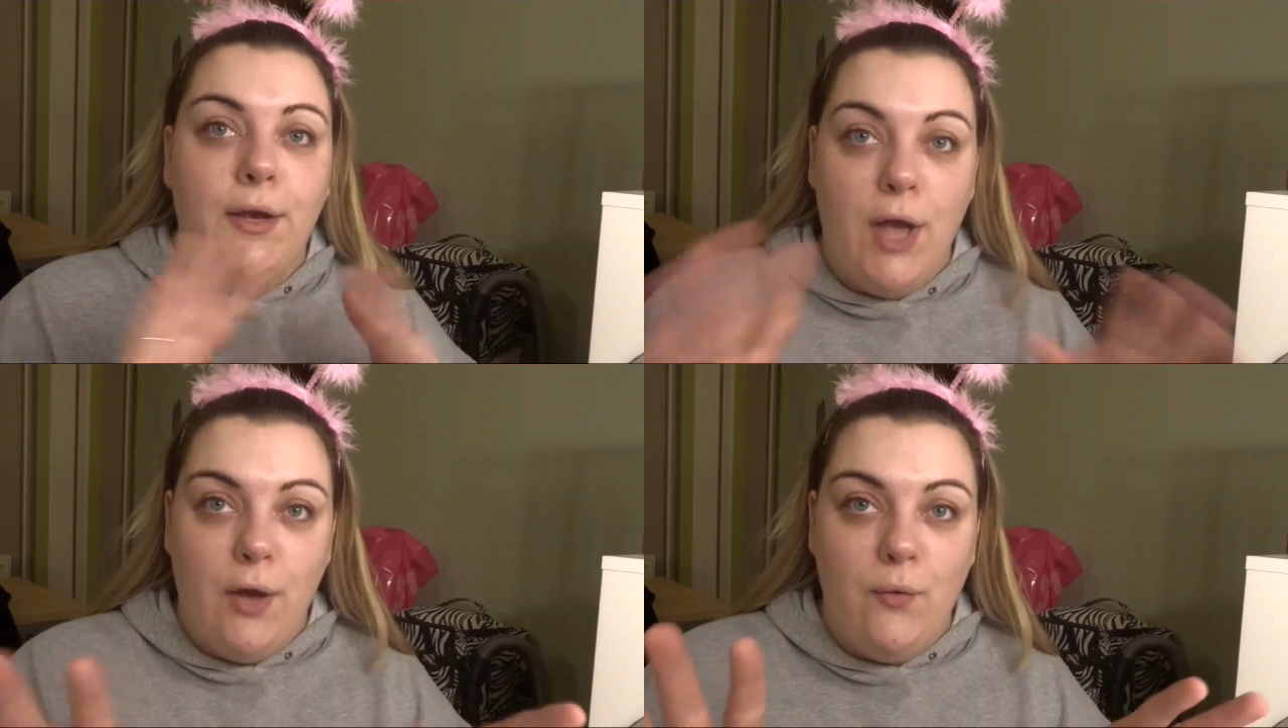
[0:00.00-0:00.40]

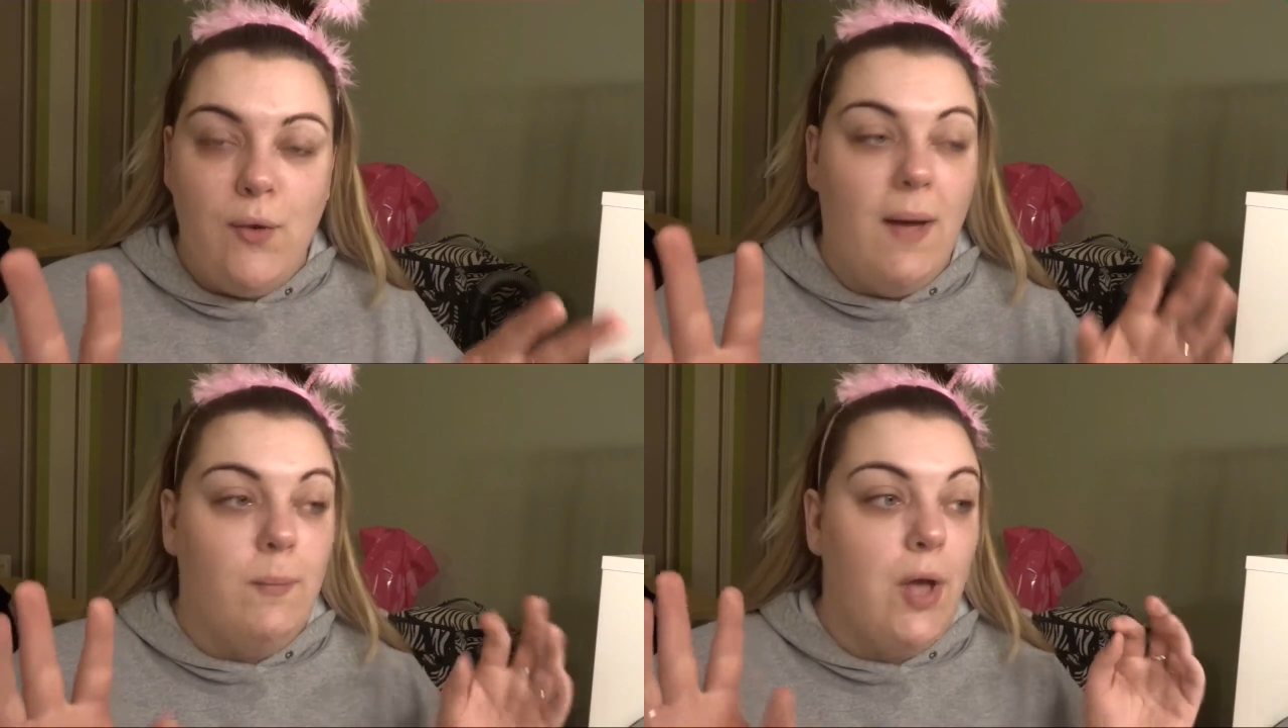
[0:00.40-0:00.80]

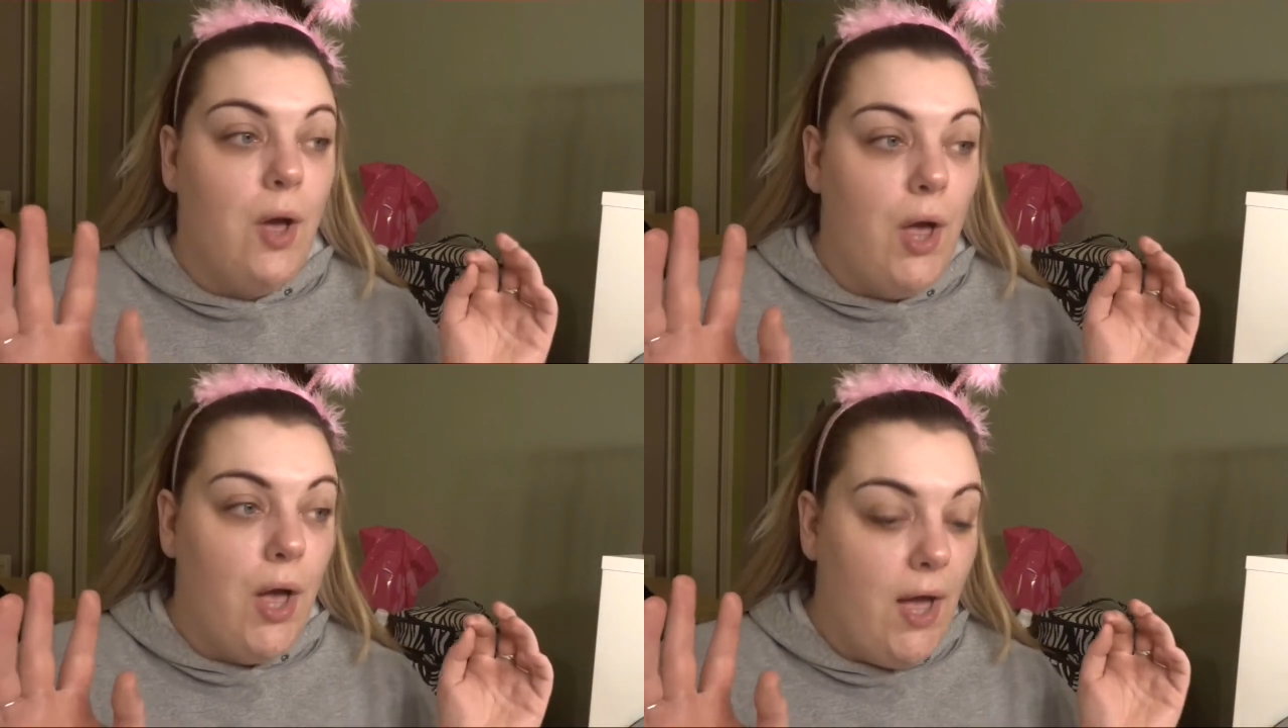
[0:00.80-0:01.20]
No, I'm
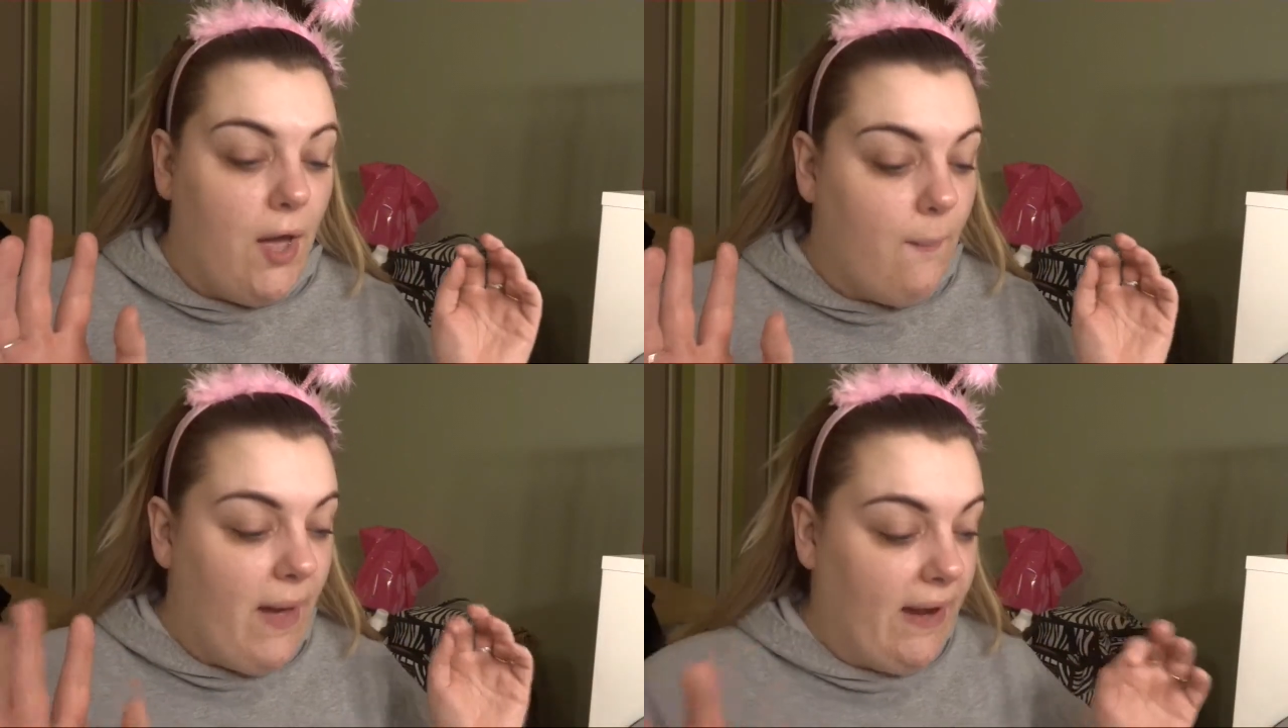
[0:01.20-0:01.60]
not
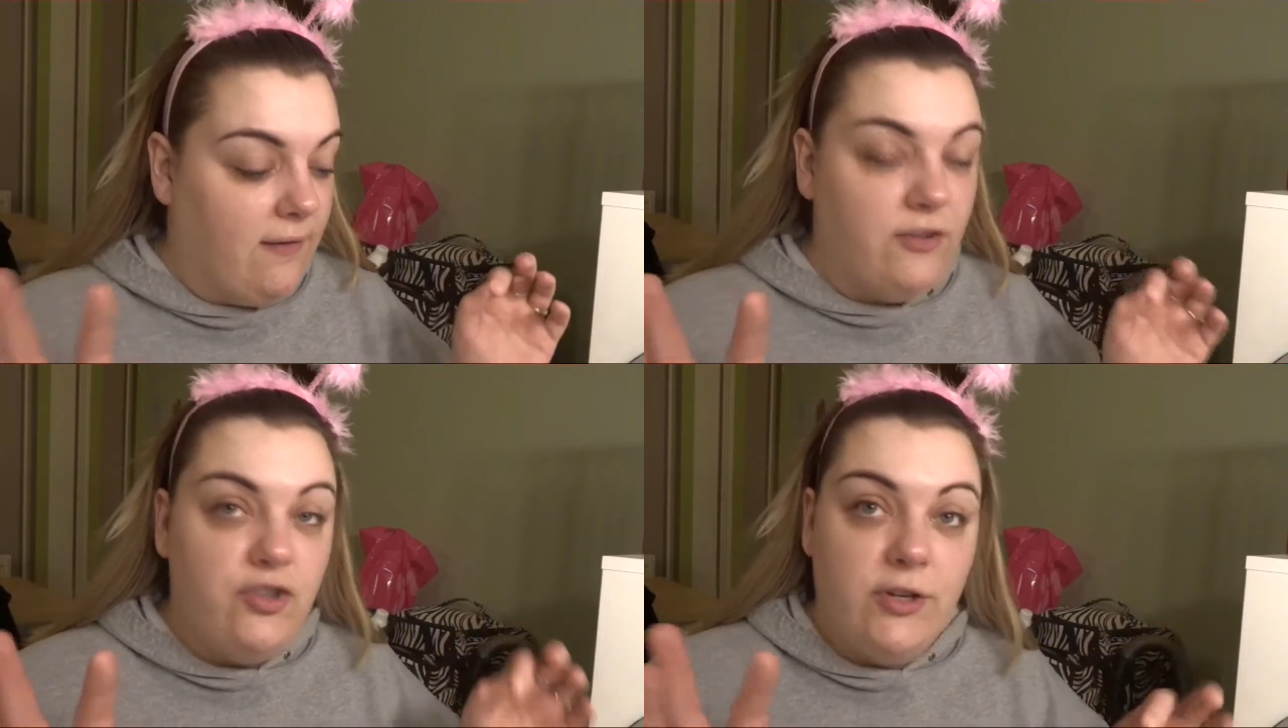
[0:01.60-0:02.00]

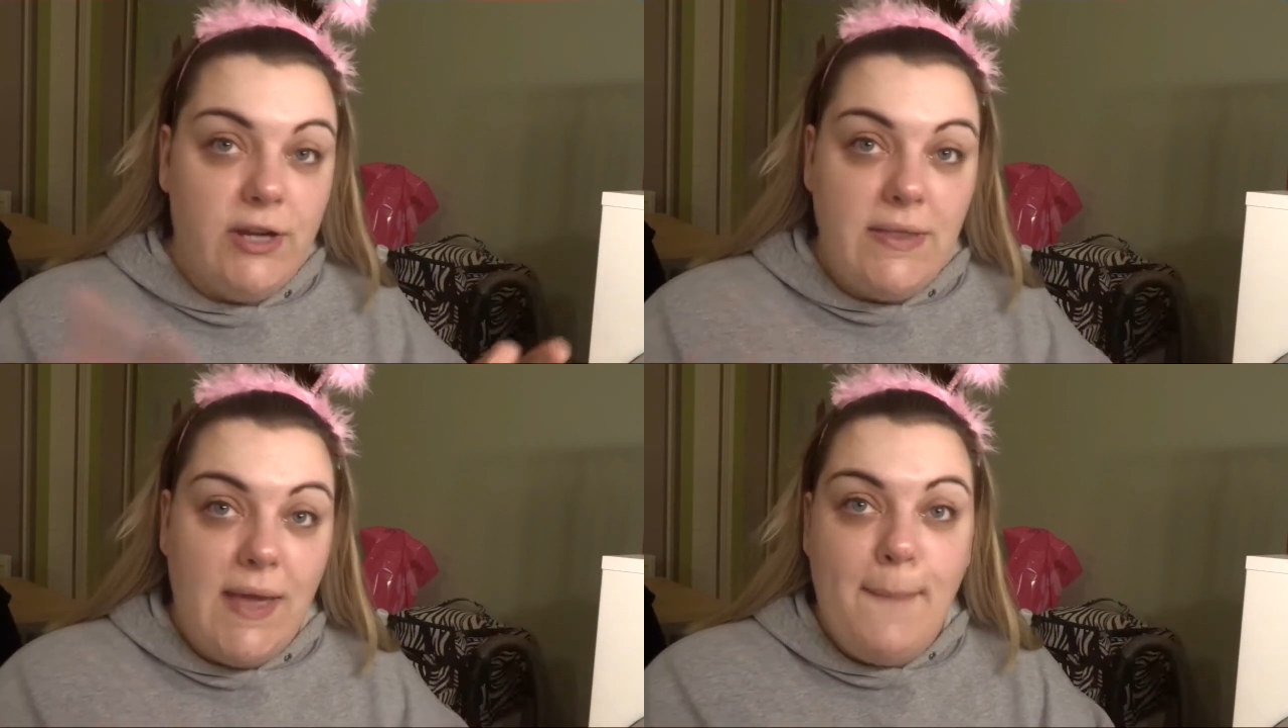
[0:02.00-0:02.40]
Irish or
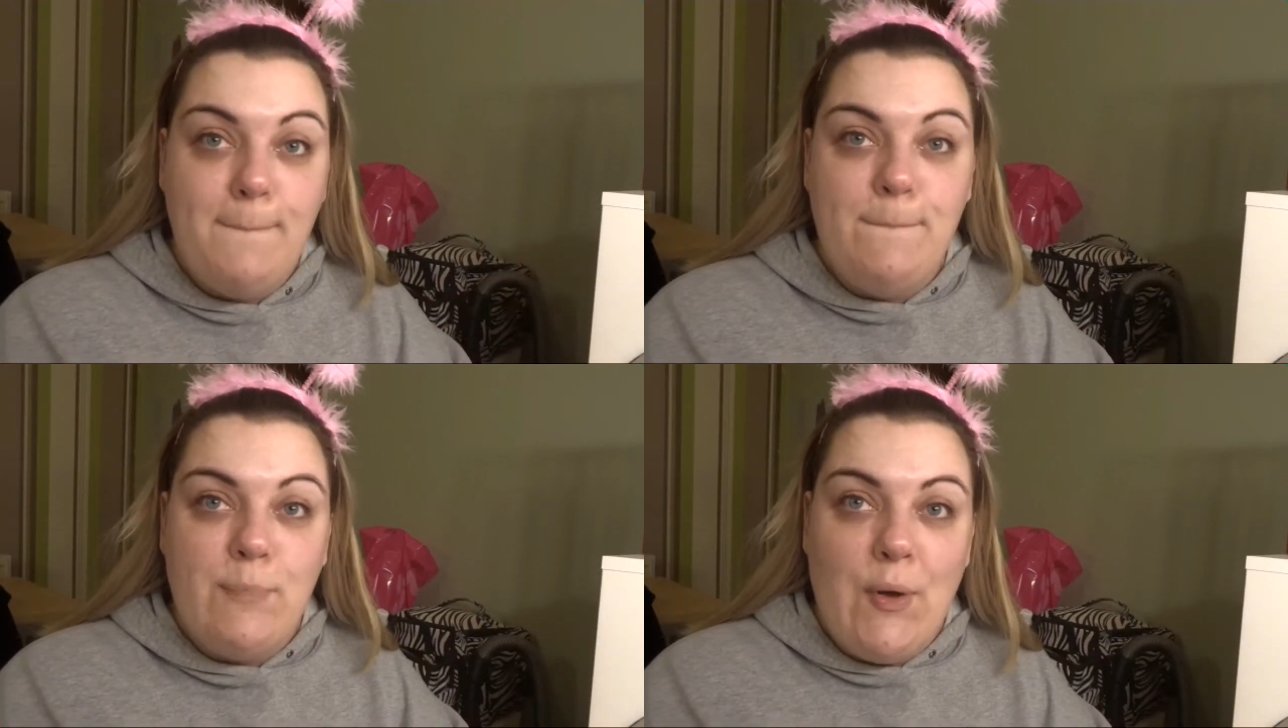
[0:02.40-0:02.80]

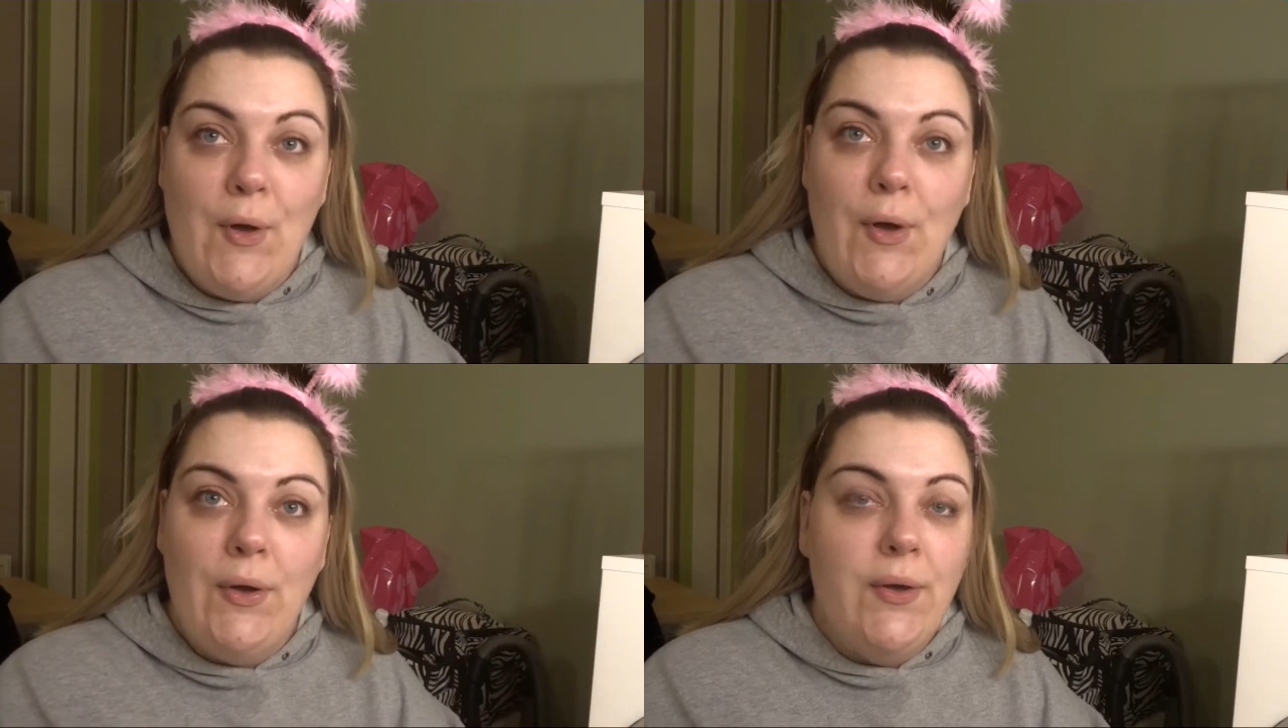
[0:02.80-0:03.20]
anything,
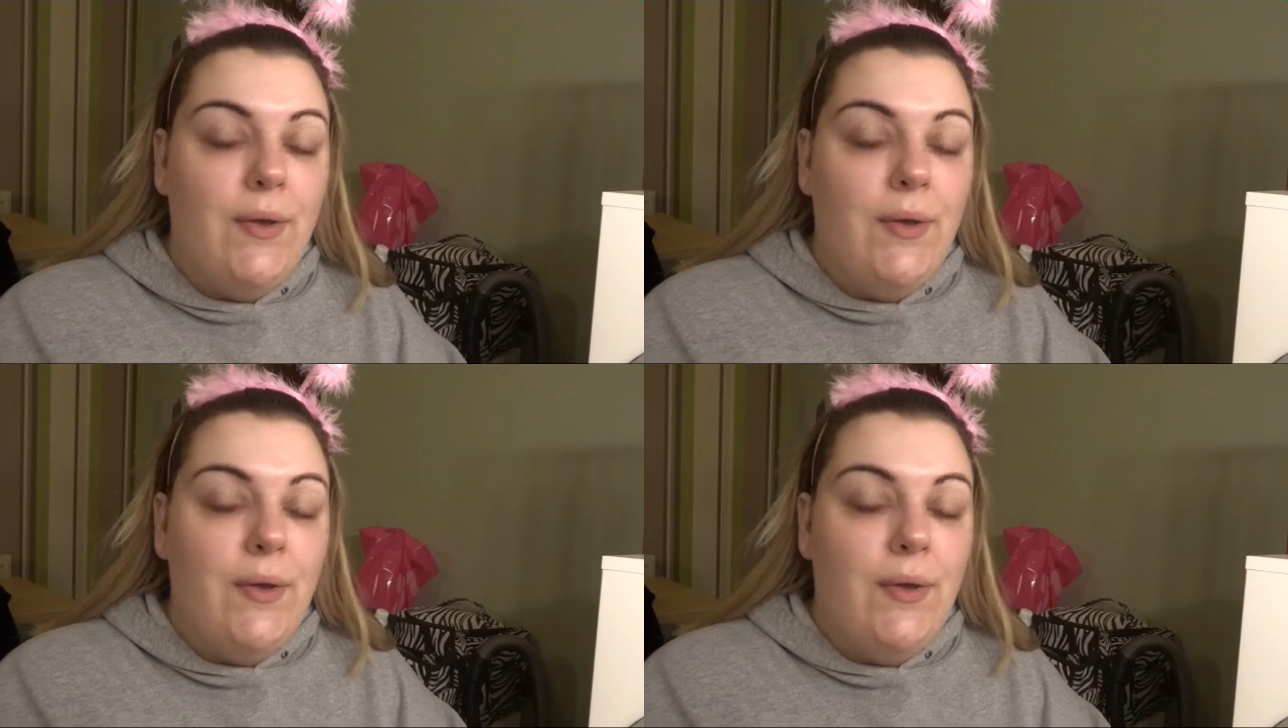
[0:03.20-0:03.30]
but